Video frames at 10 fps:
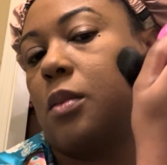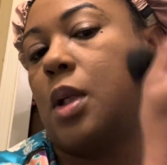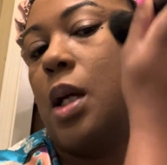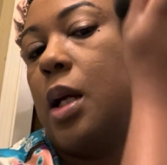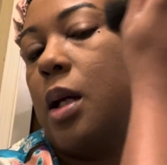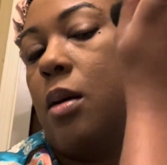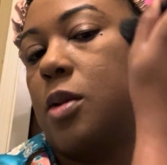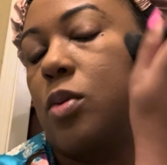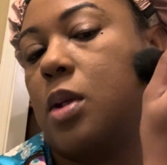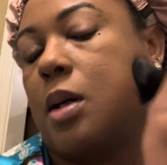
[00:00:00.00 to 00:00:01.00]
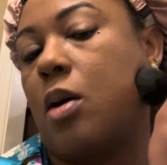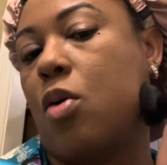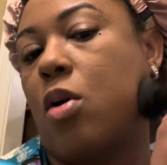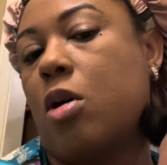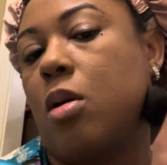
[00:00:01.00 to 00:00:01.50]
And it helps with the
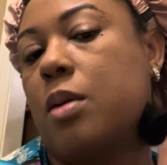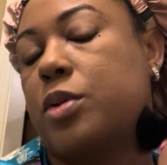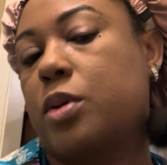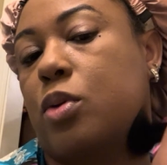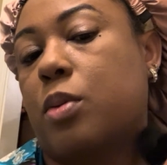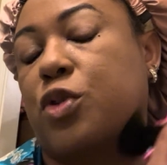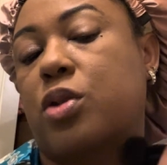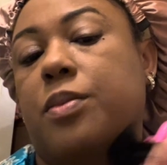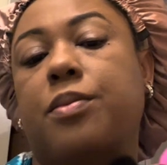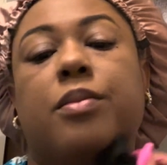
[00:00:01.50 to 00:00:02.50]
oil absorption.